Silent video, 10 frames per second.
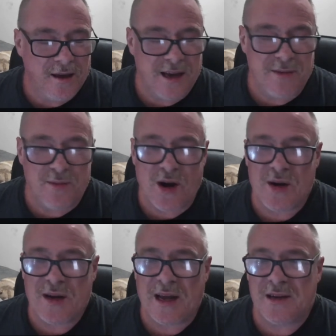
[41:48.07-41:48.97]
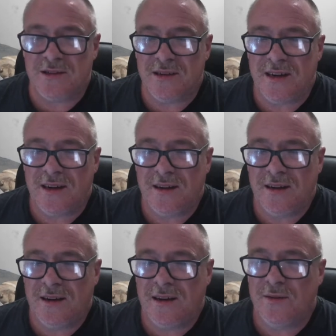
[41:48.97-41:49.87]
in my own country,
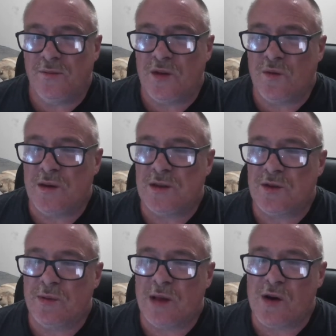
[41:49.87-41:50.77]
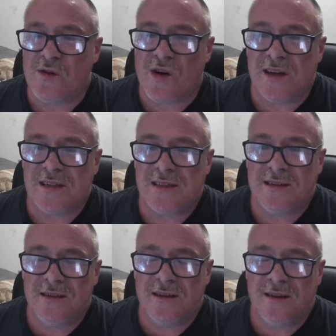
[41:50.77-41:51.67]
with whistleblower rights,
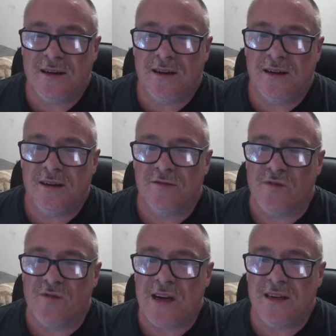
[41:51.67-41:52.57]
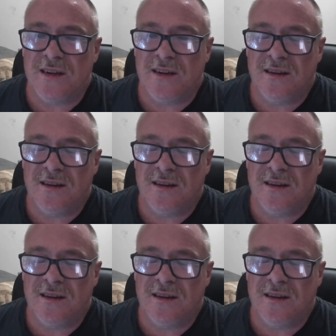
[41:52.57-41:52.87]
rendered,